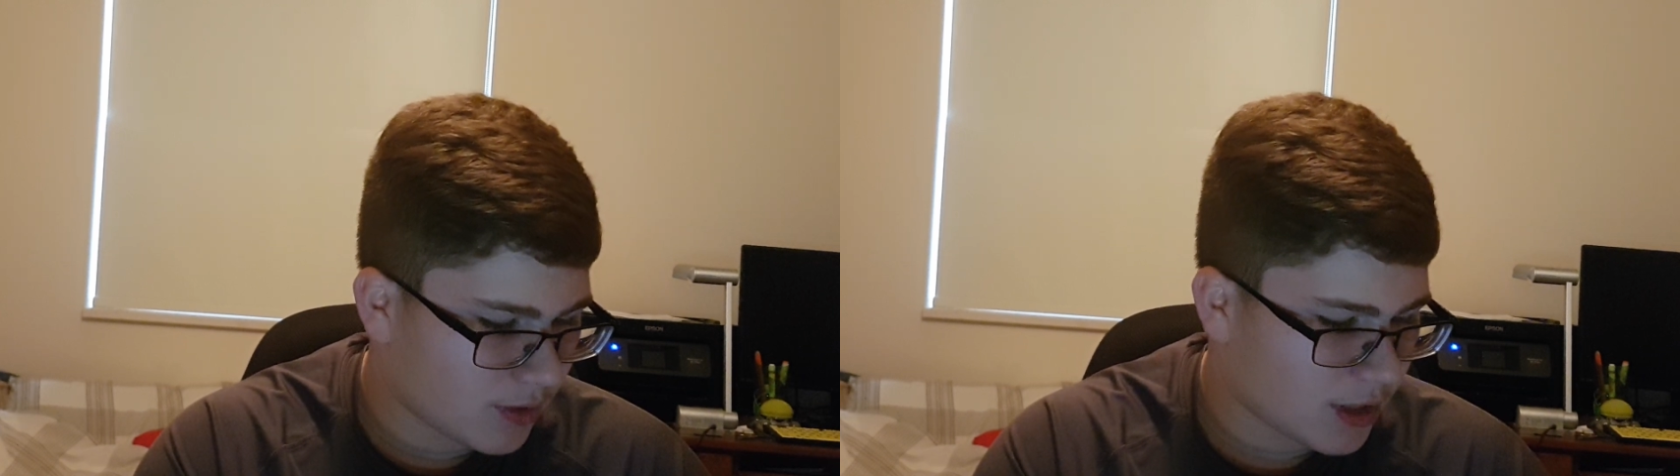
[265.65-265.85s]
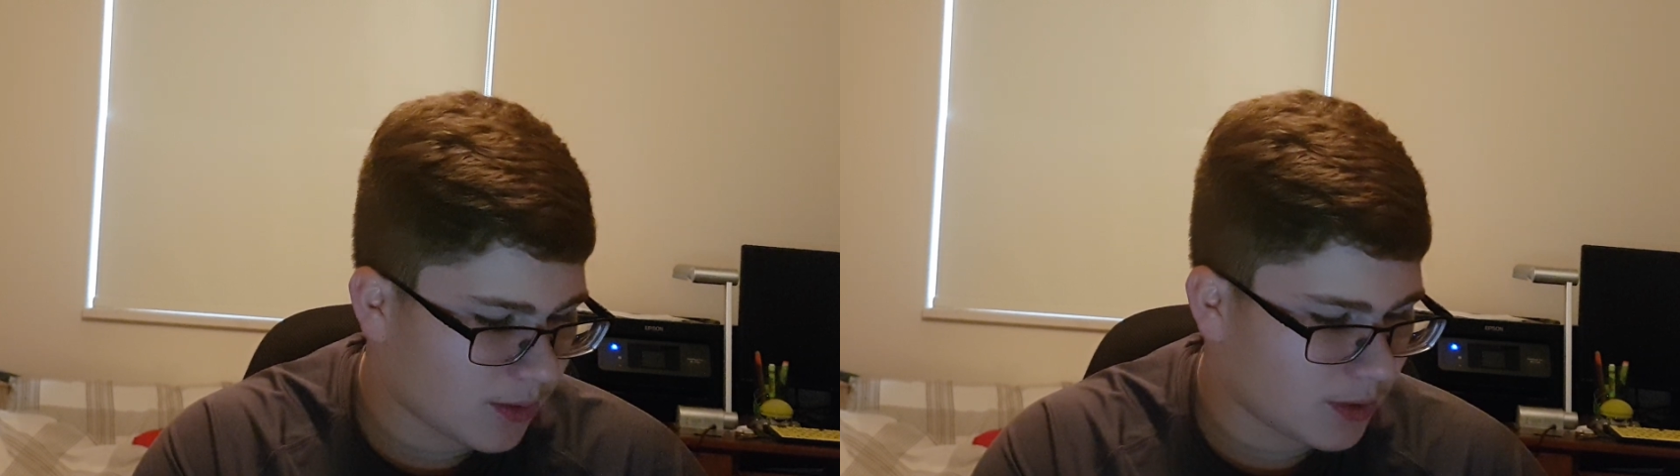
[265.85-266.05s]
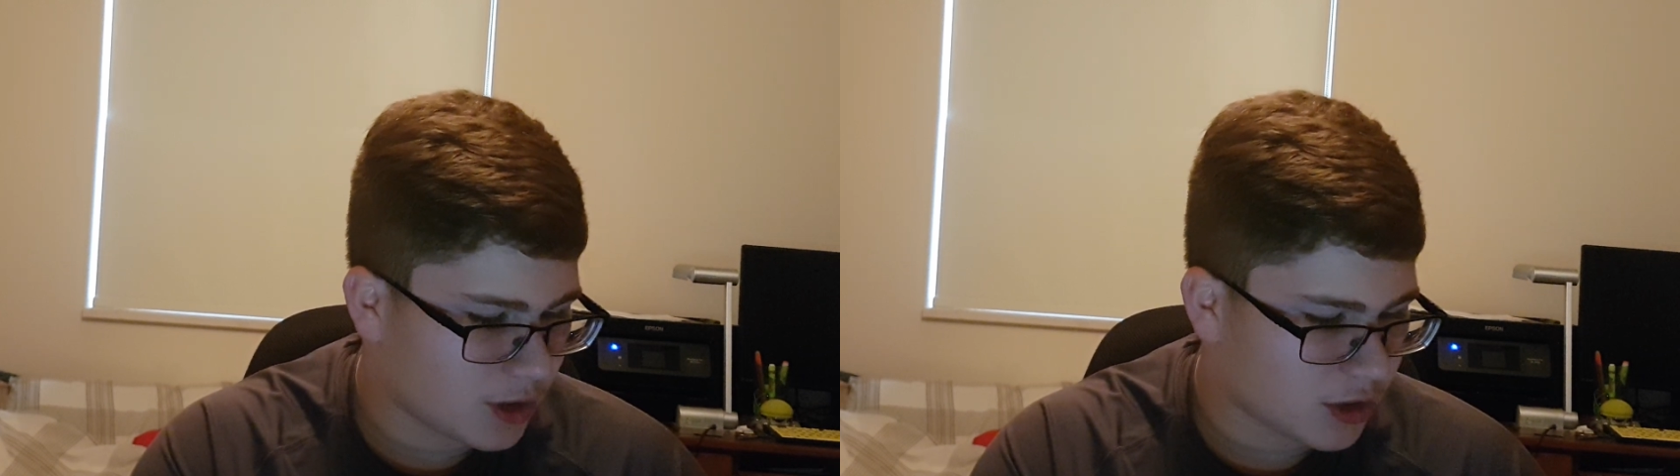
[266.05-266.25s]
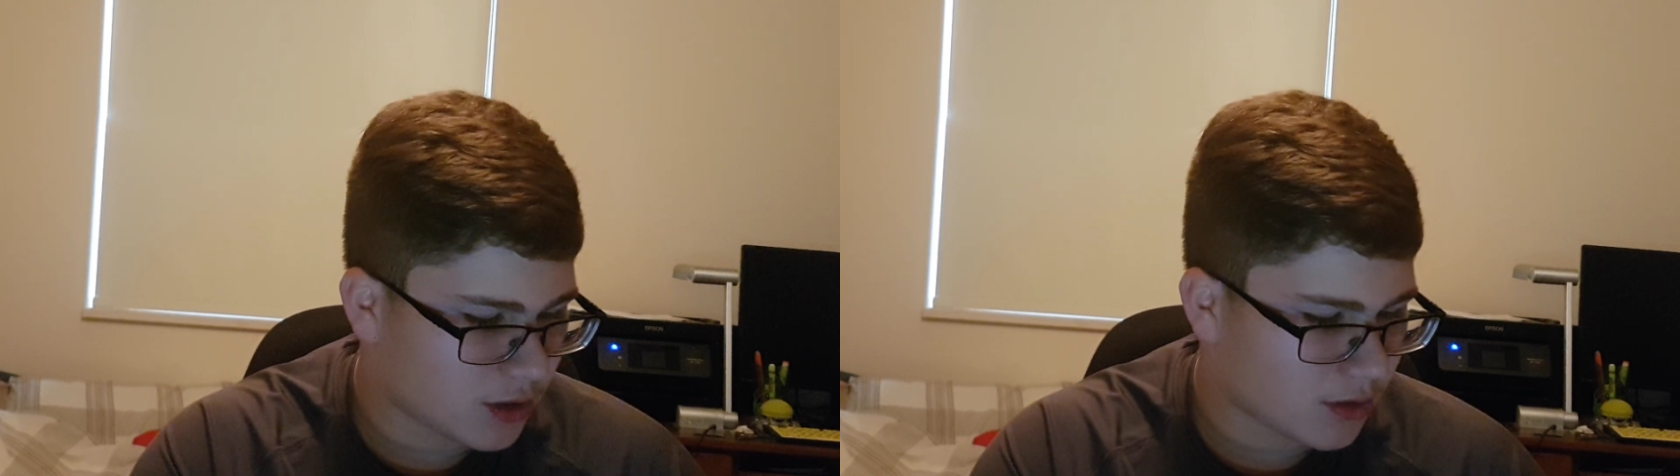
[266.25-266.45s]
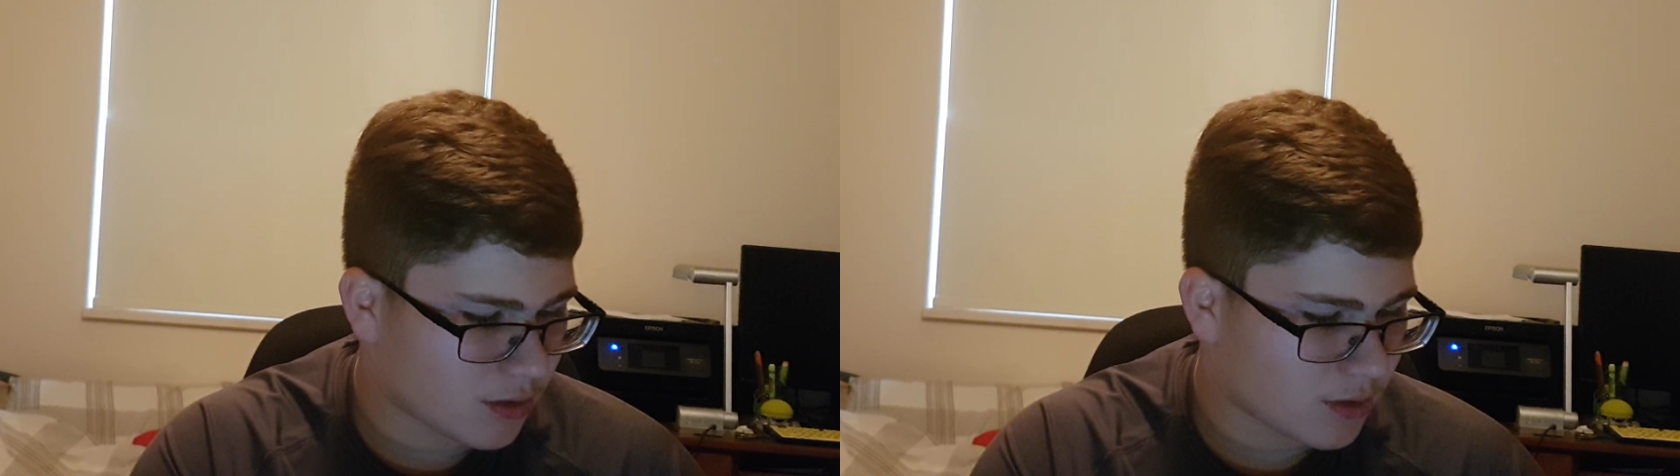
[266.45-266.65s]
it would just
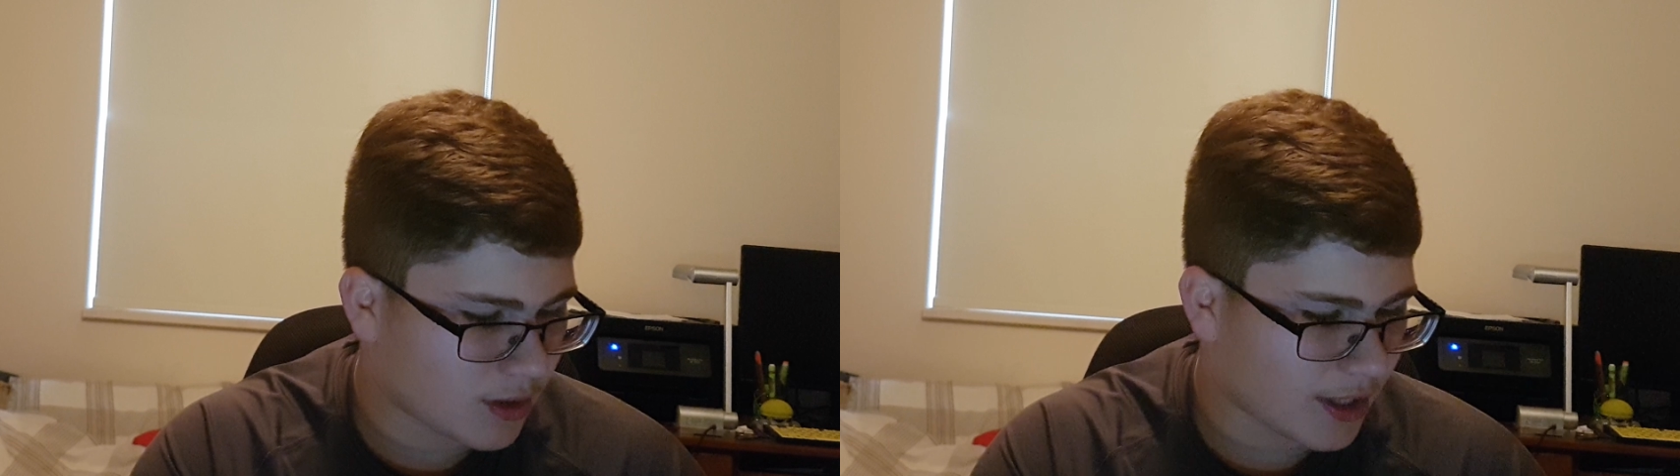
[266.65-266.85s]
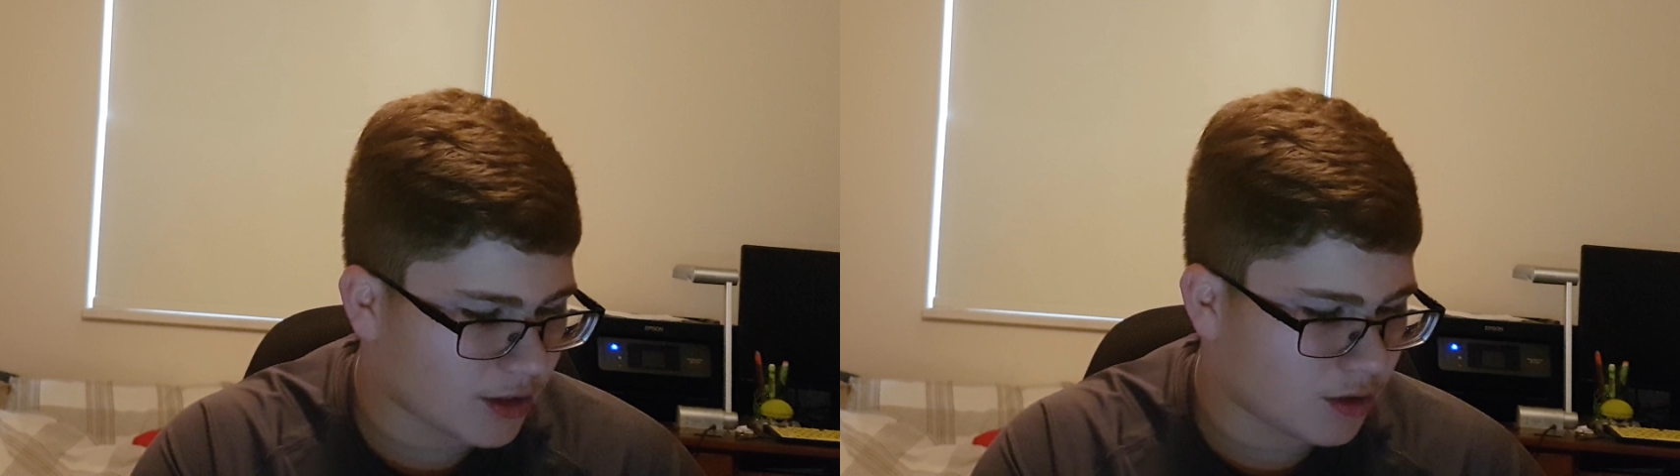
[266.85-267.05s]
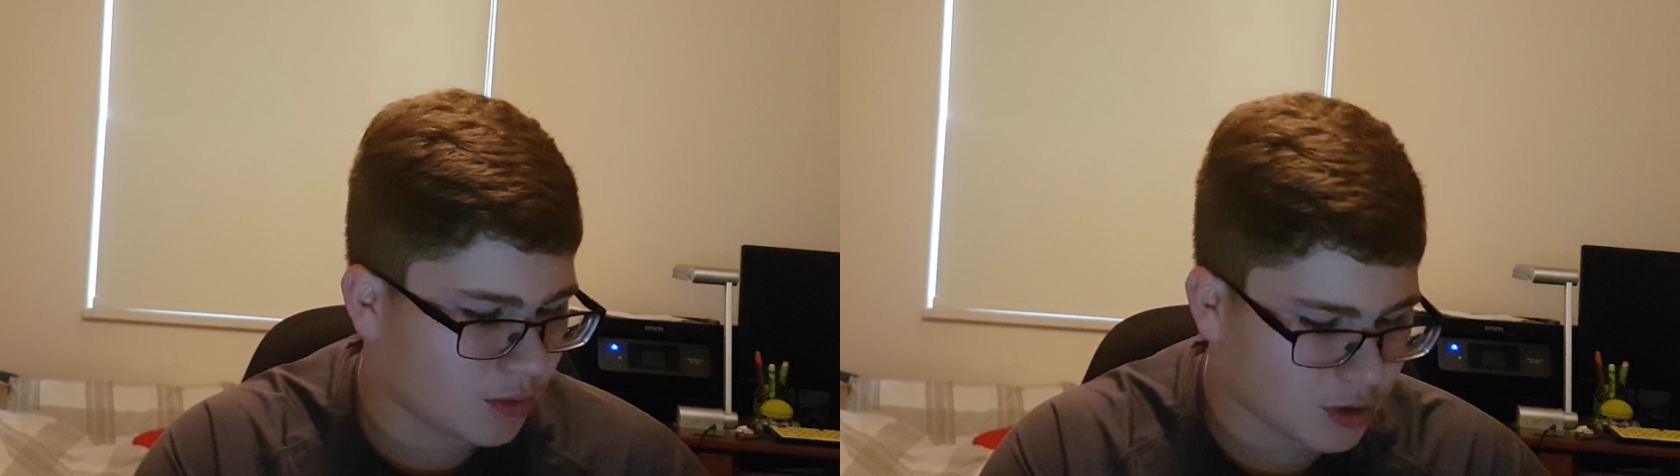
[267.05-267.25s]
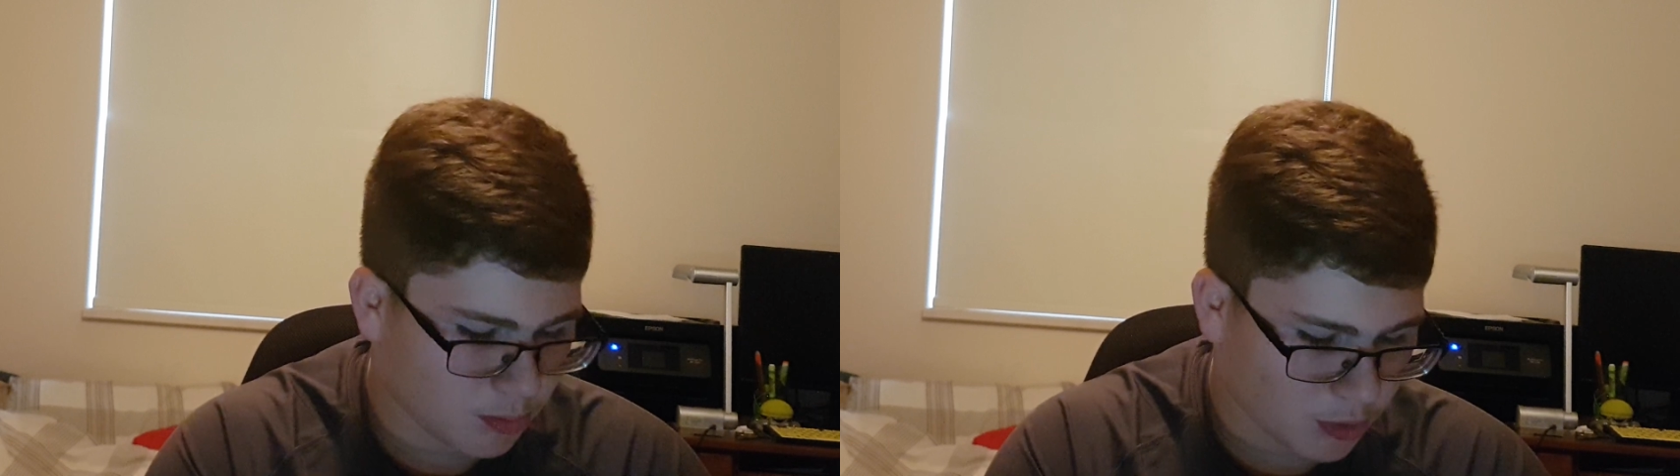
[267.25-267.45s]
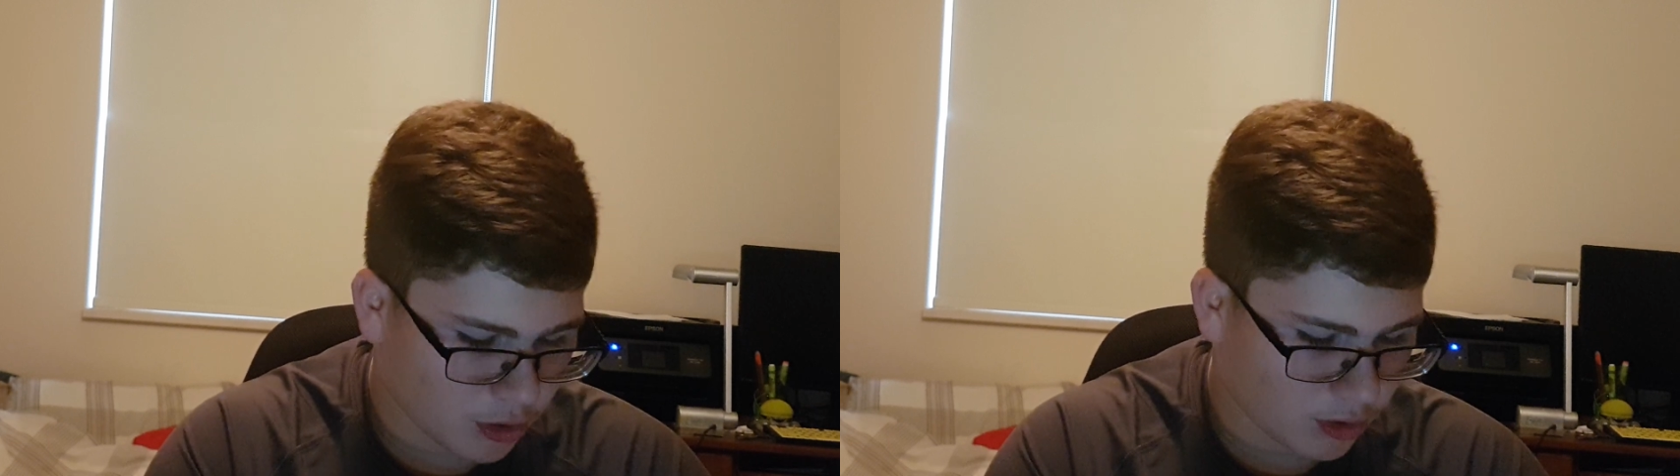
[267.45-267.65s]
get too
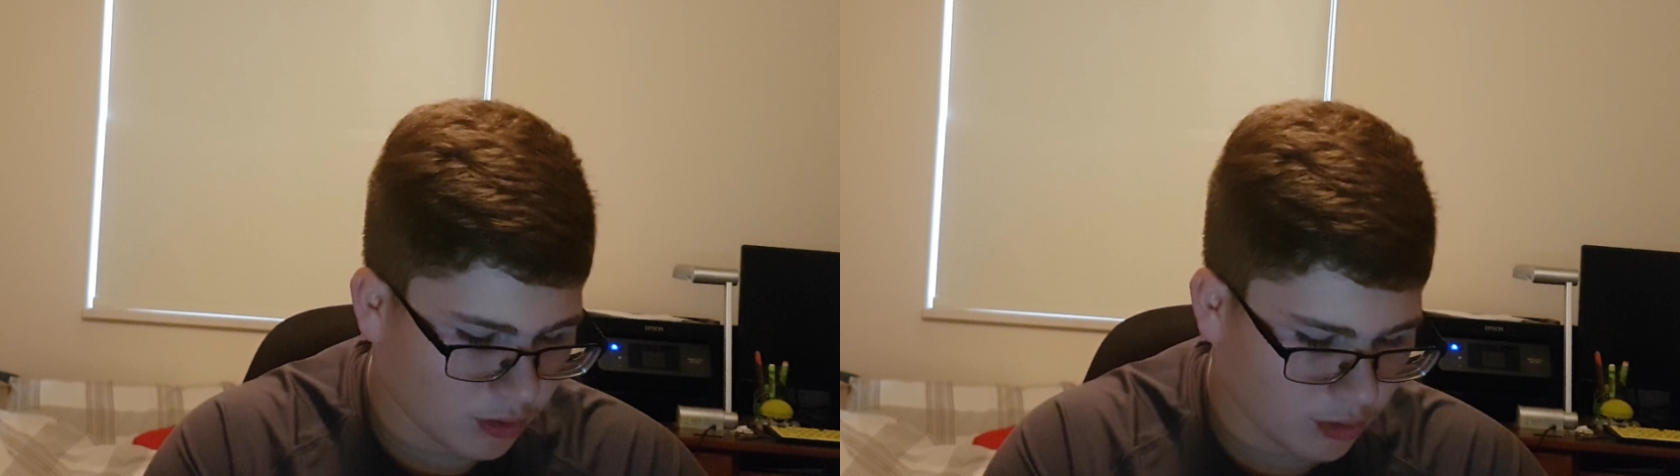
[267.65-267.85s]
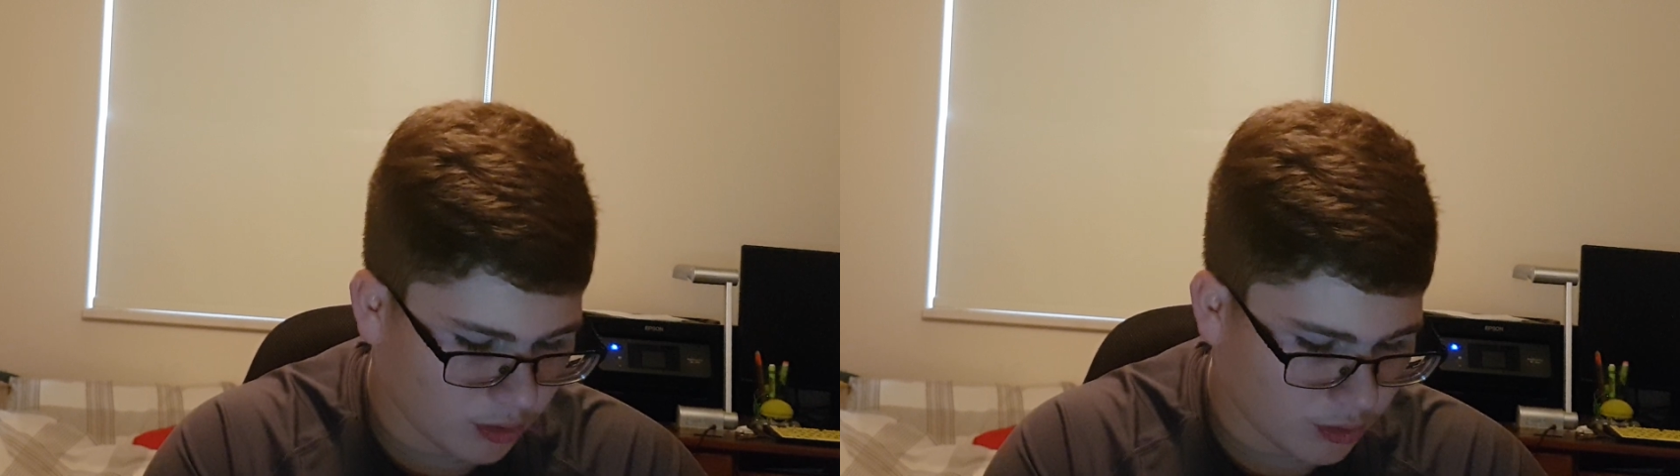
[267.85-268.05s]
small